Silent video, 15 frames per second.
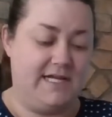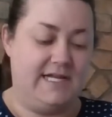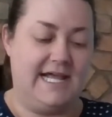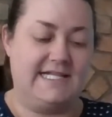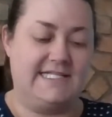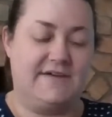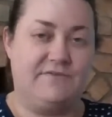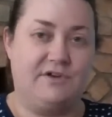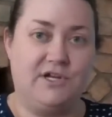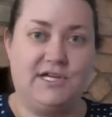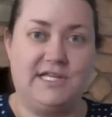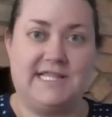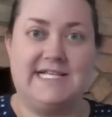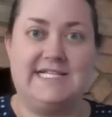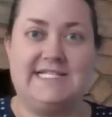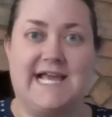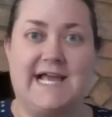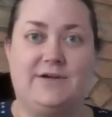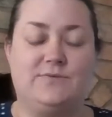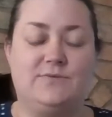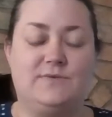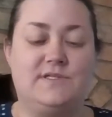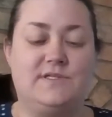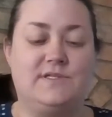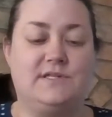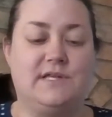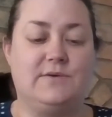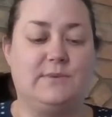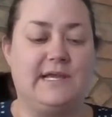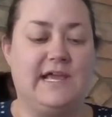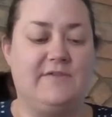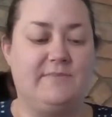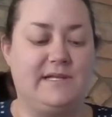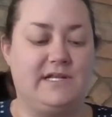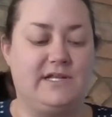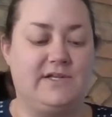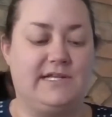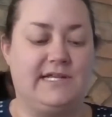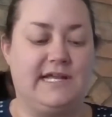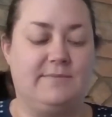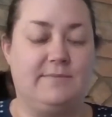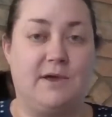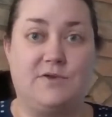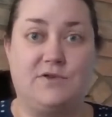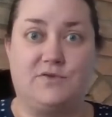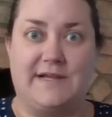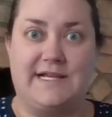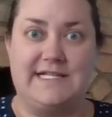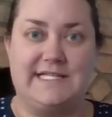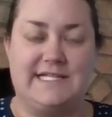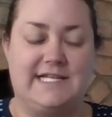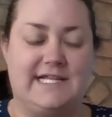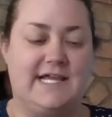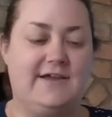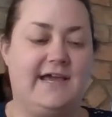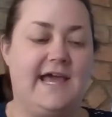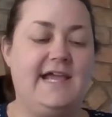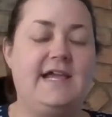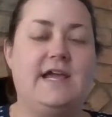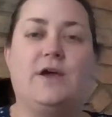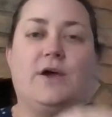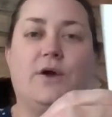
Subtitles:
let's have a look at these sounds that we have been learning most recently, okay?